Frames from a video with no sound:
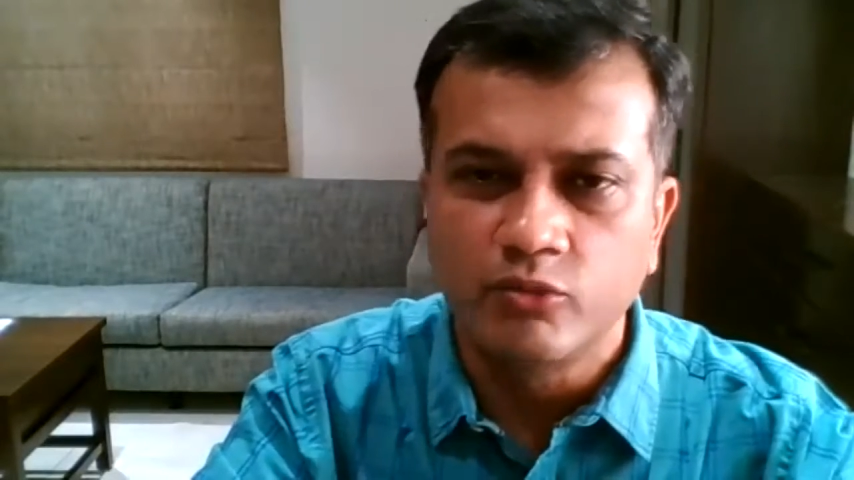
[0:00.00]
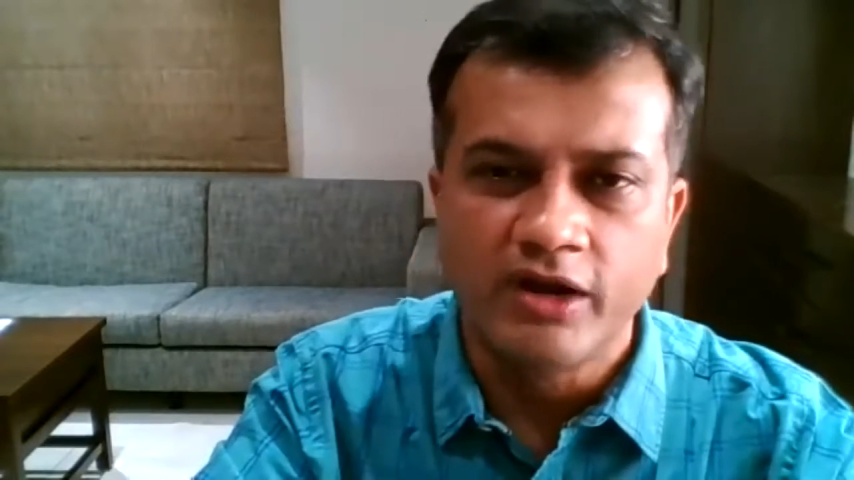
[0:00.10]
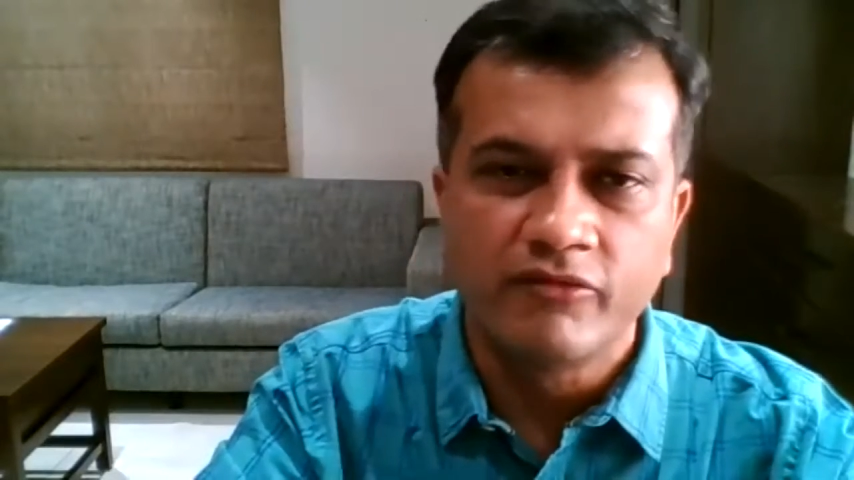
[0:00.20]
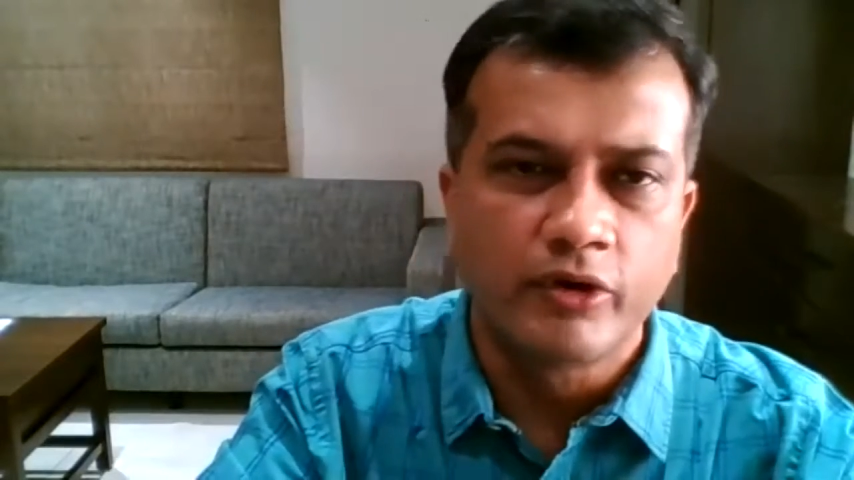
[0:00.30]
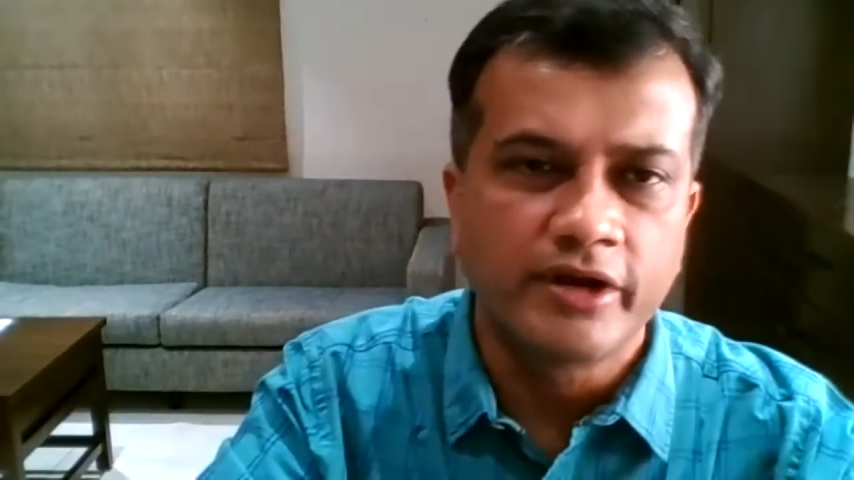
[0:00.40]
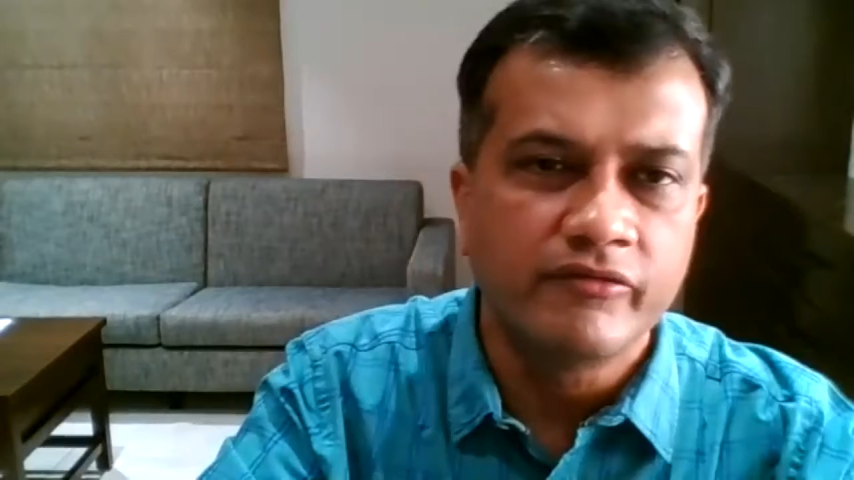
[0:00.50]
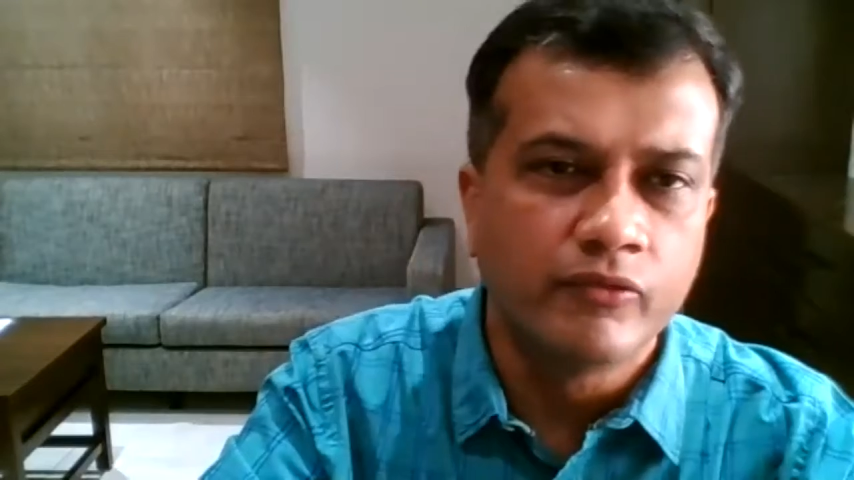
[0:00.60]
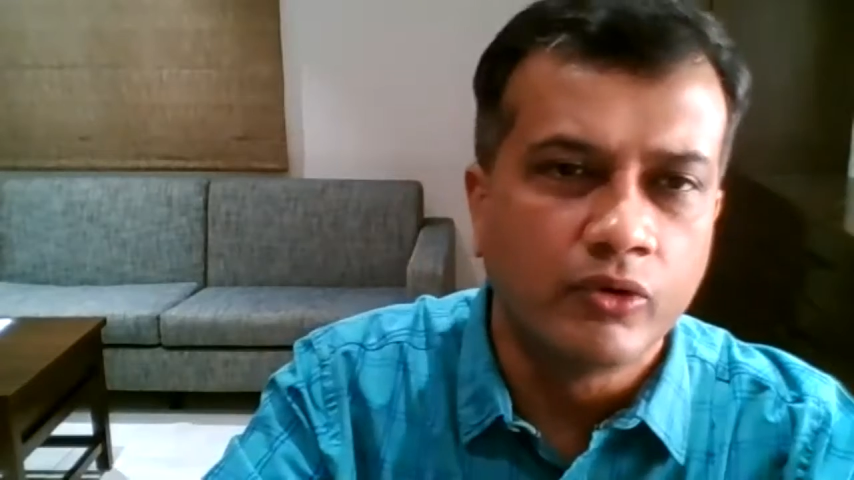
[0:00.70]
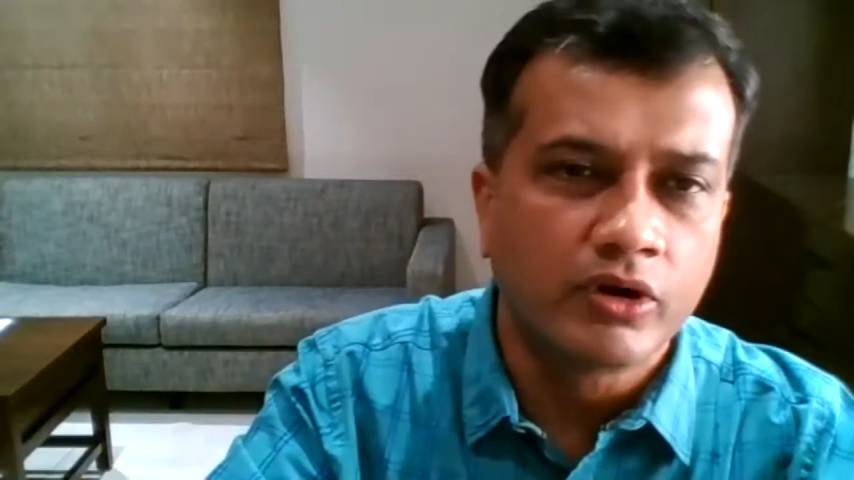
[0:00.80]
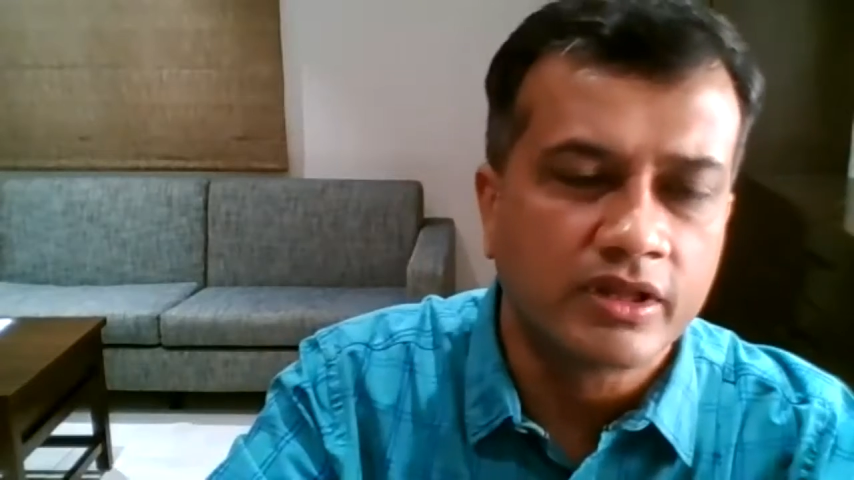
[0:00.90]

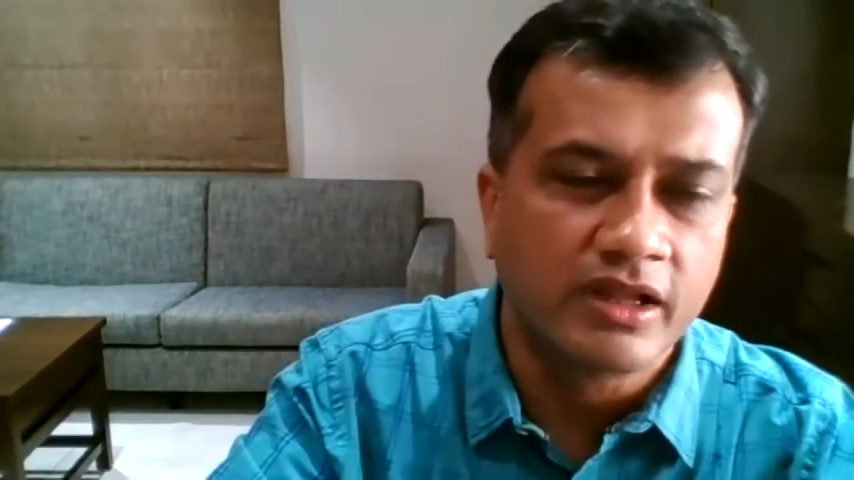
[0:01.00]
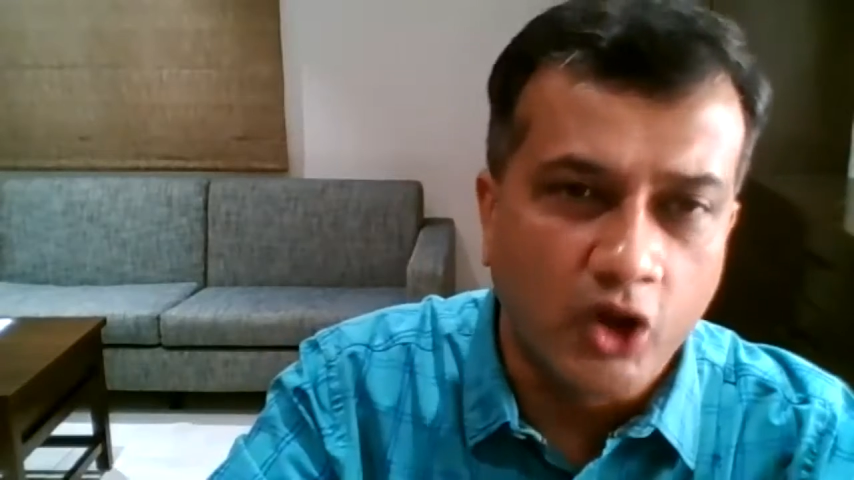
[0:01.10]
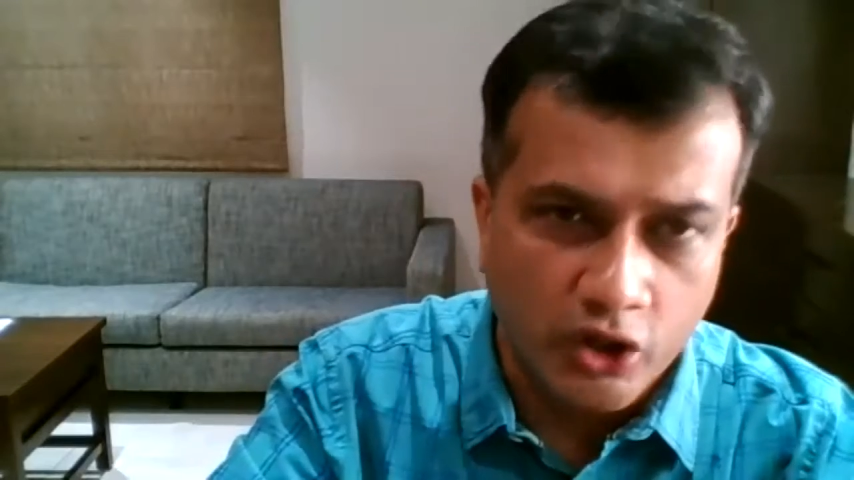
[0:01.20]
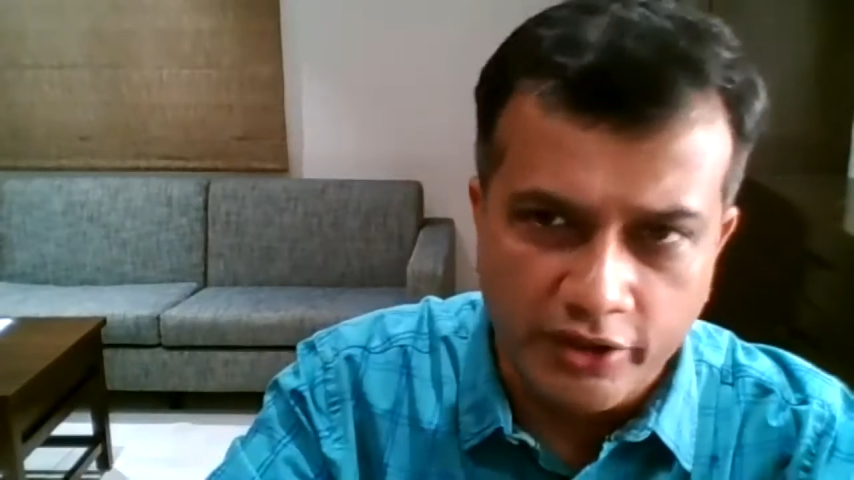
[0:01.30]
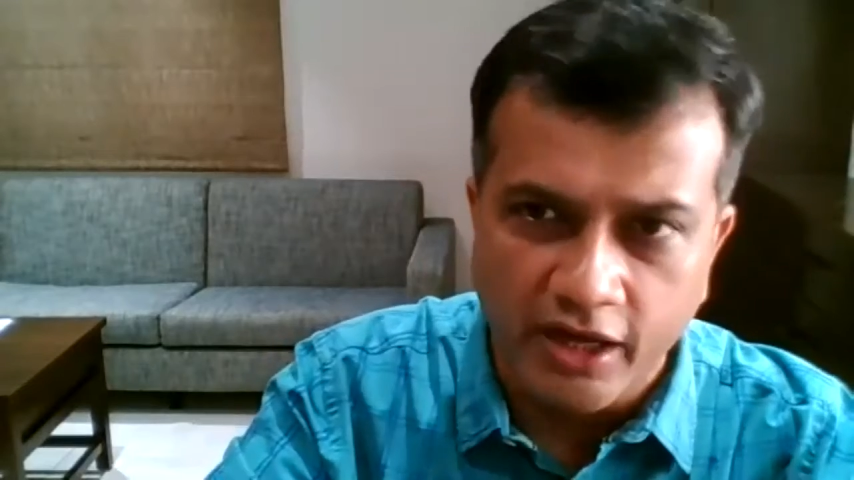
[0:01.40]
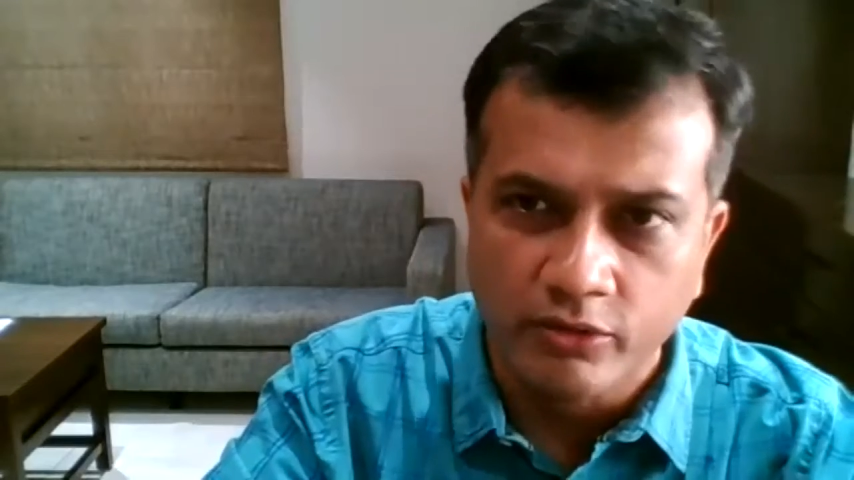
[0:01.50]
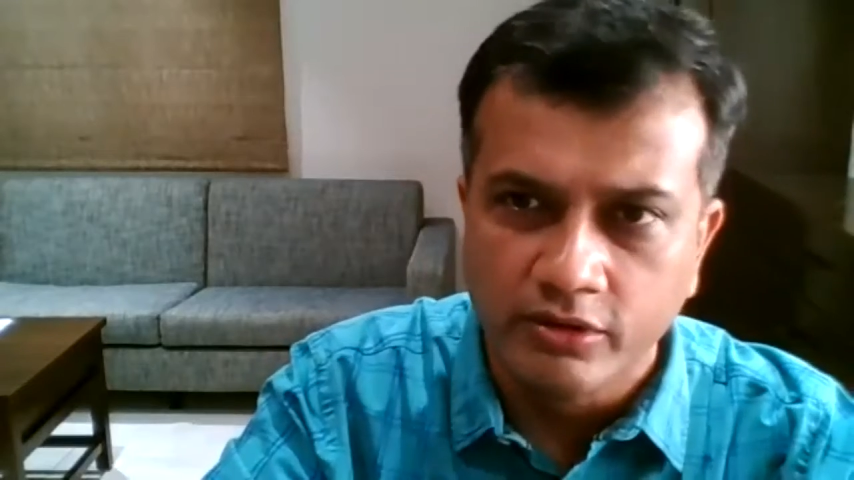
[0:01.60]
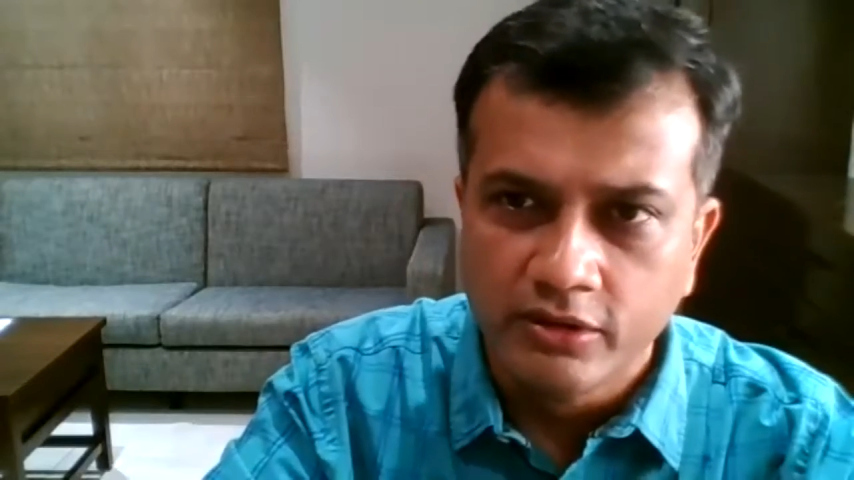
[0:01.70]
144 or the lockdown.